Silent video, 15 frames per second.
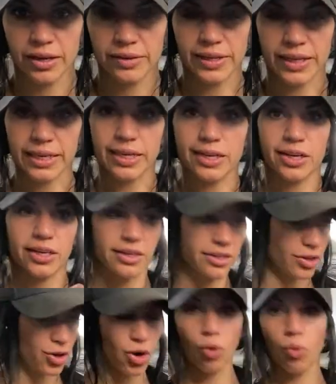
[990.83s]
They need to
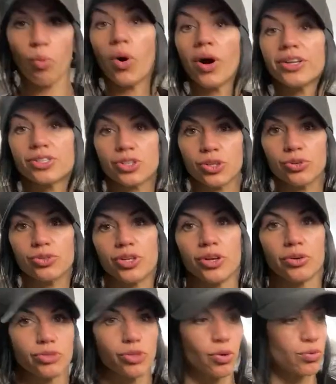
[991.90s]
know what to do.